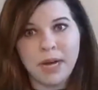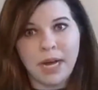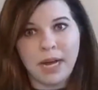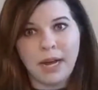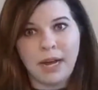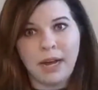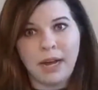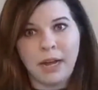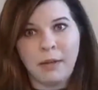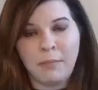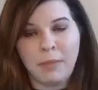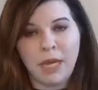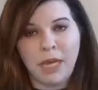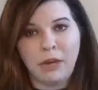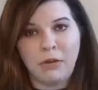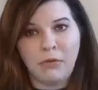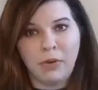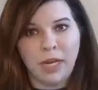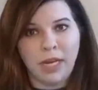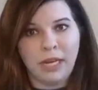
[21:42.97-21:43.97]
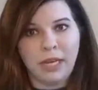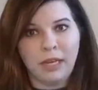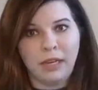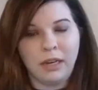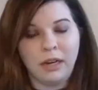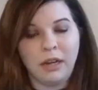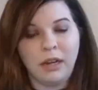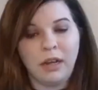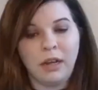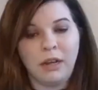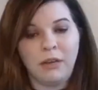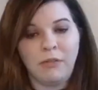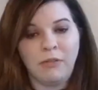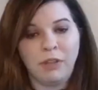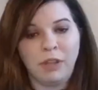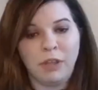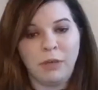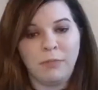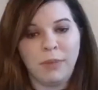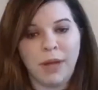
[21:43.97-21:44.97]
by Megan Reagan
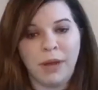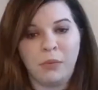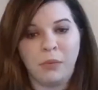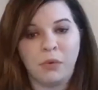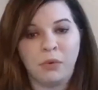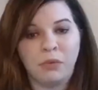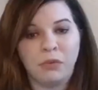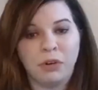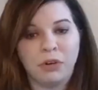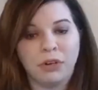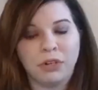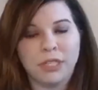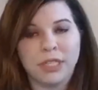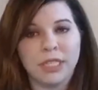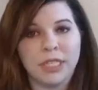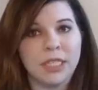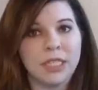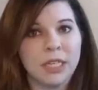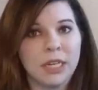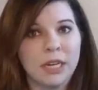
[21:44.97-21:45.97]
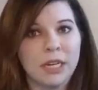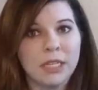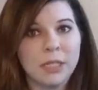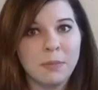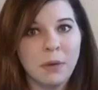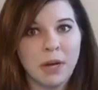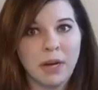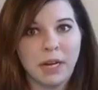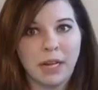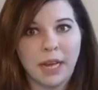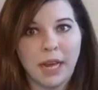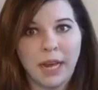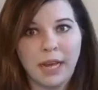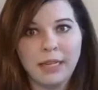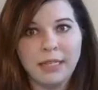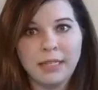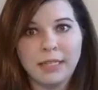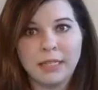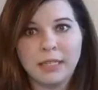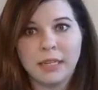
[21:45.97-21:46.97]
of the Bad Wolf Girl Sits and Knits
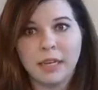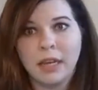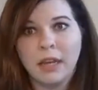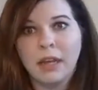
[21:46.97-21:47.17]
podcast.